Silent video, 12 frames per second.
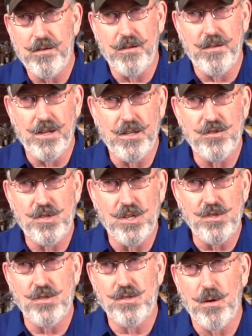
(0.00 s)
and the
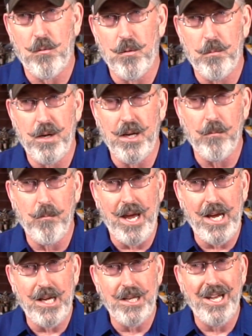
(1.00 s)
decisions that were being
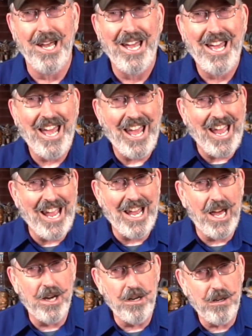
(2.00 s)
made.
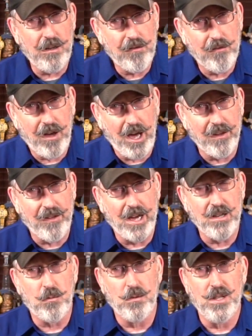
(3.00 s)
And I
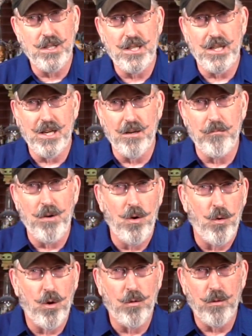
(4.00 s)
liked when the DM
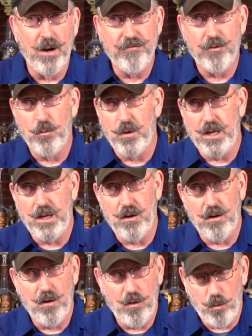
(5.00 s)
or
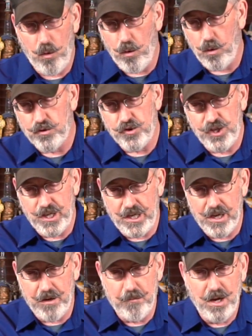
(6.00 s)
referee or
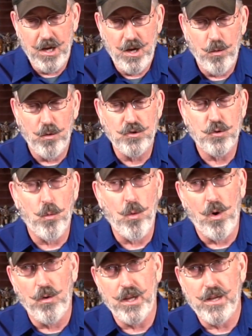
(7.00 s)
GM was
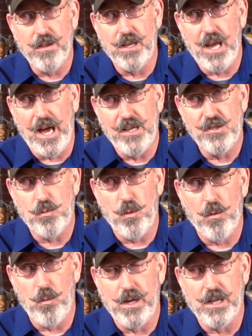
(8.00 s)
rolling the dice
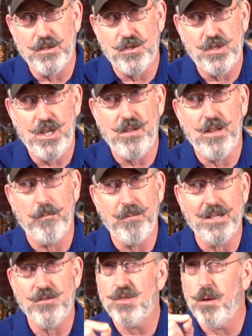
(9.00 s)
where we could see them.
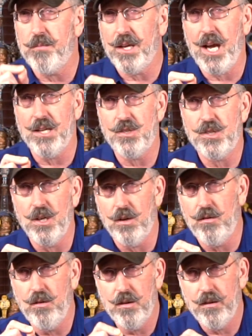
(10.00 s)
That's something I
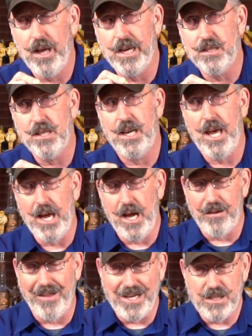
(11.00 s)
still like today. I
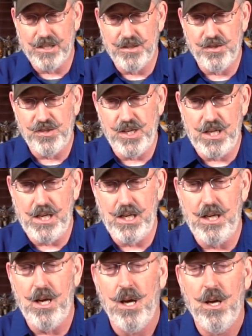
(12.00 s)
like to
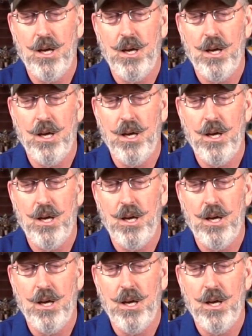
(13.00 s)
see